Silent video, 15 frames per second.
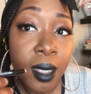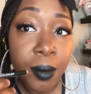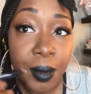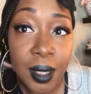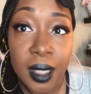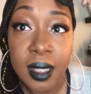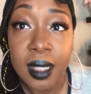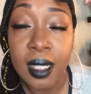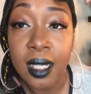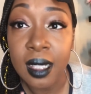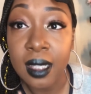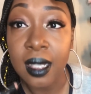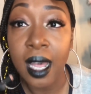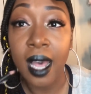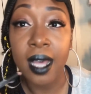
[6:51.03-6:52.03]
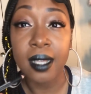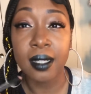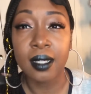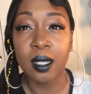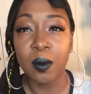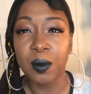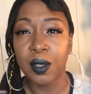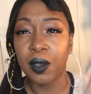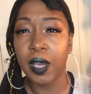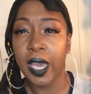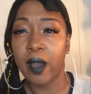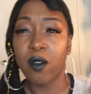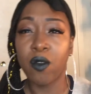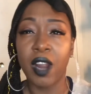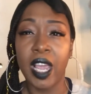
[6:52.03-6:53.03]
Because this has some
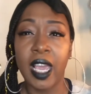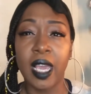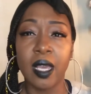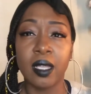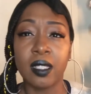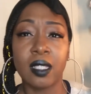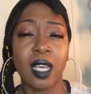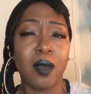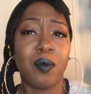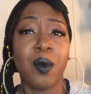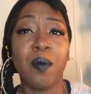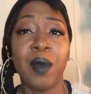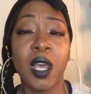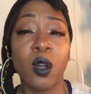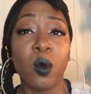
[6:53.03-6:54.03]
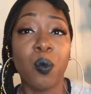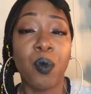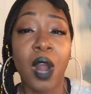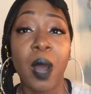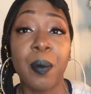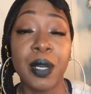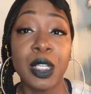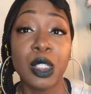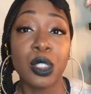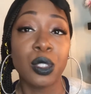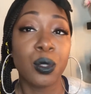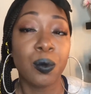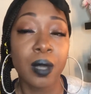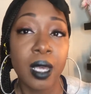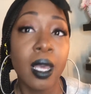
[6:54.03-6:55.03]
gray type of metal properties
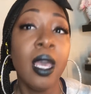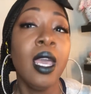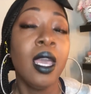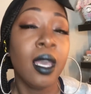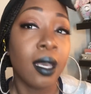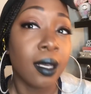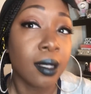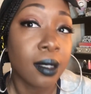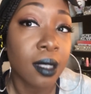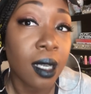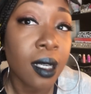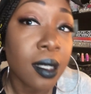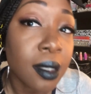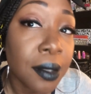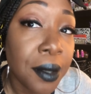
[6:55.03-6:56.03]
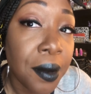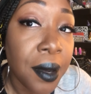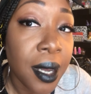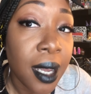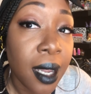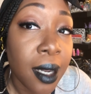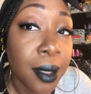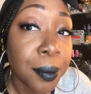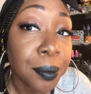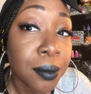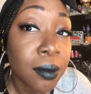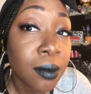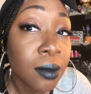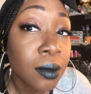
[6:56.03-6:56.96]
to it, it does go ahead and